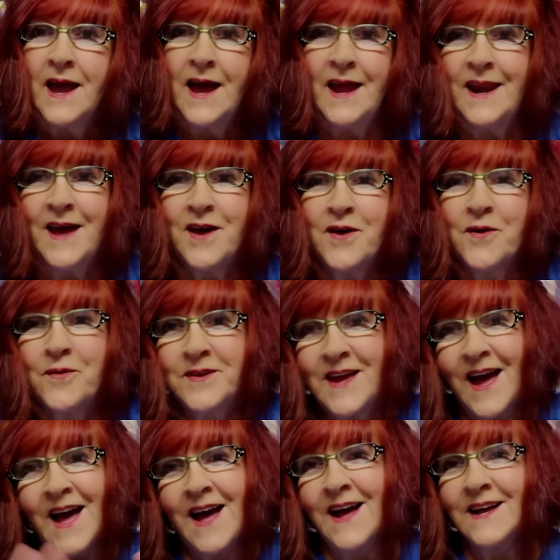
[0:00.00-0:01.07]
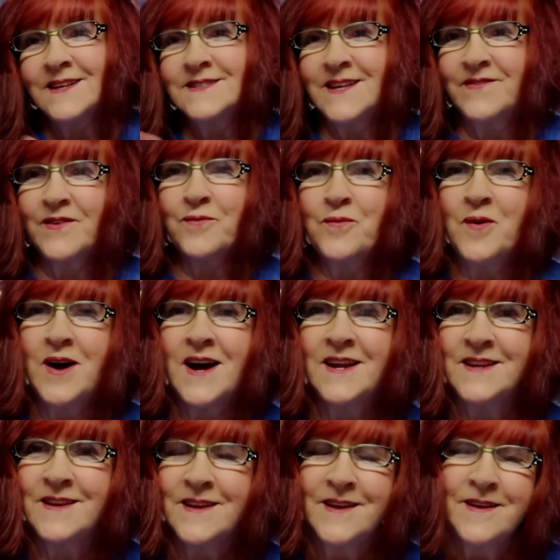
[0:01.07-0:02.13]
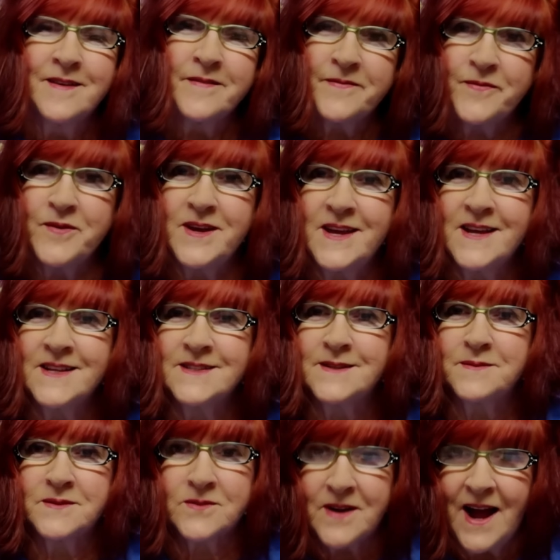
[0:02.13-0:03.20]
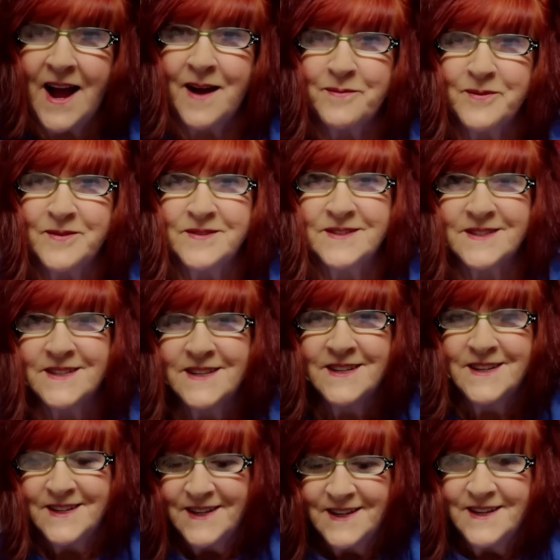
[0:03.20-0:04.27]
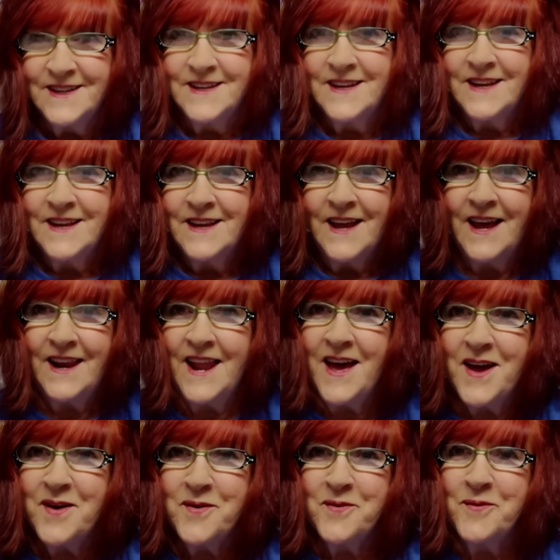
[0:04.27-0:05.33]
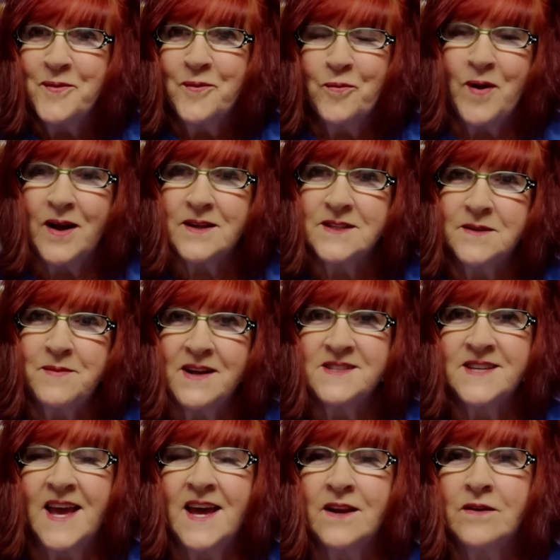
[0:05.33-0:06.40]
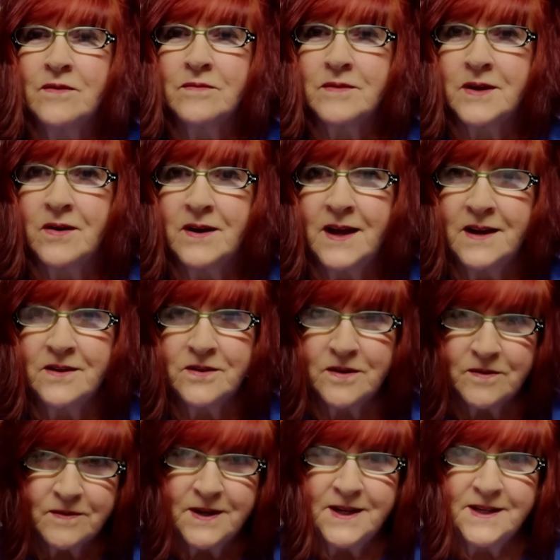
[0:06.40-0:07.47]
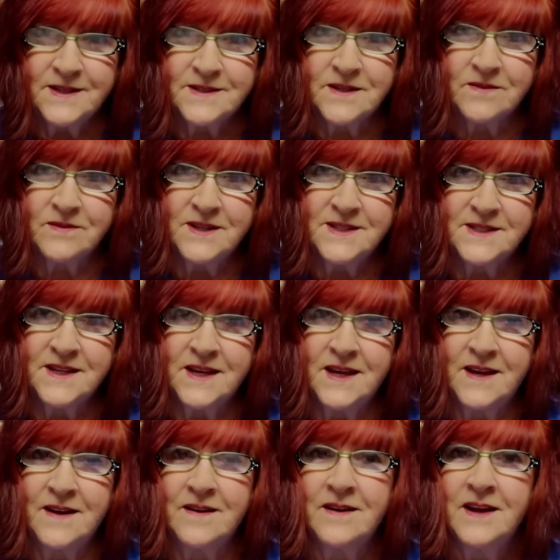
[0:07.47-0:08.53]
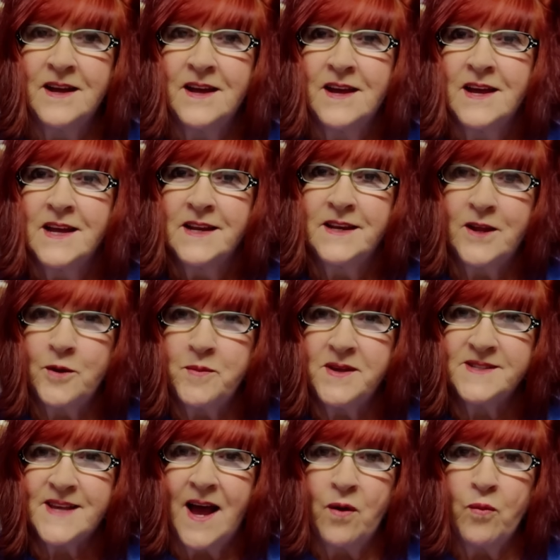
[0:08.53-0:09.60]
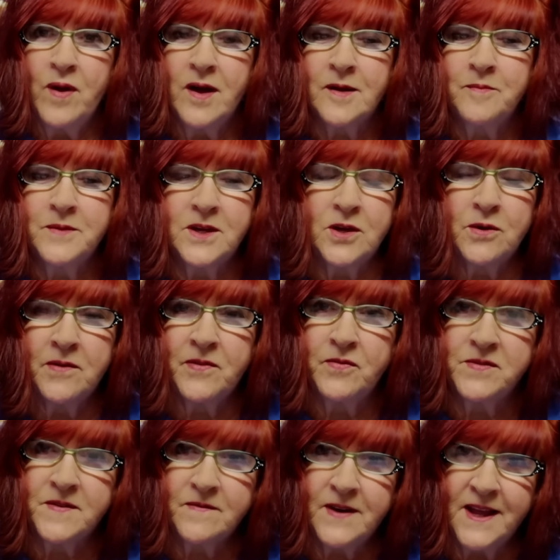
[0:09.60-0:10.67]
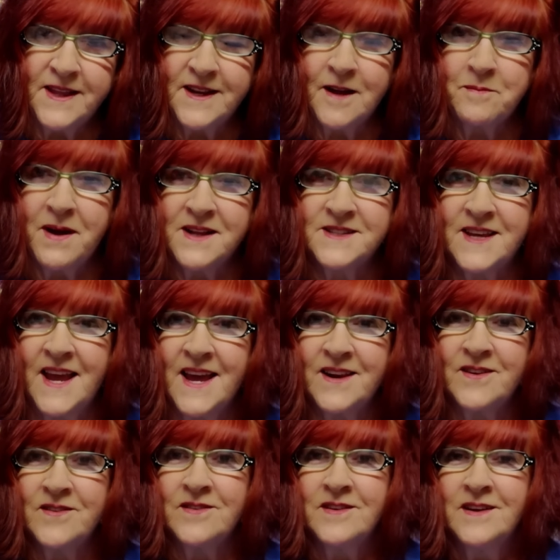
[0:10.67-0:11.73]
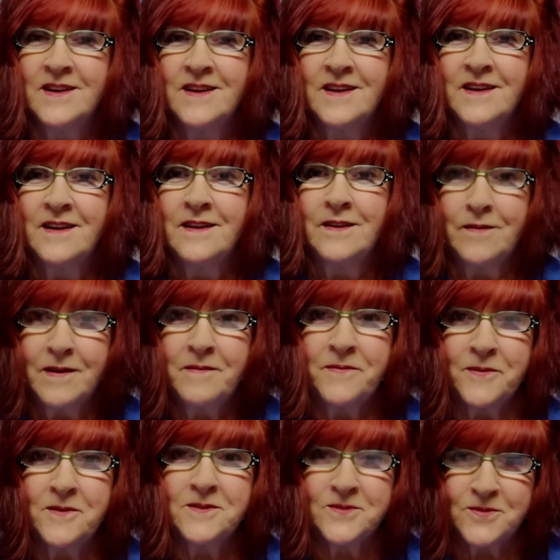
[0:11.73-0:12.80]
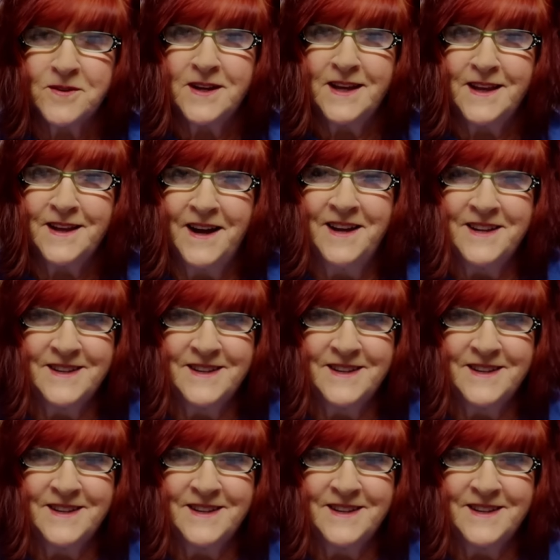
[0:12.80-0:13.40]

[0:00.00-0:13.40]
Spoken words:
Hello guys, everyone, friends, subscribers. Hello, welcome to my channel, Carolina Girl Reese, Teresa here. Newbies, I welcome you. If you've landed on my channel, you're in for a treat.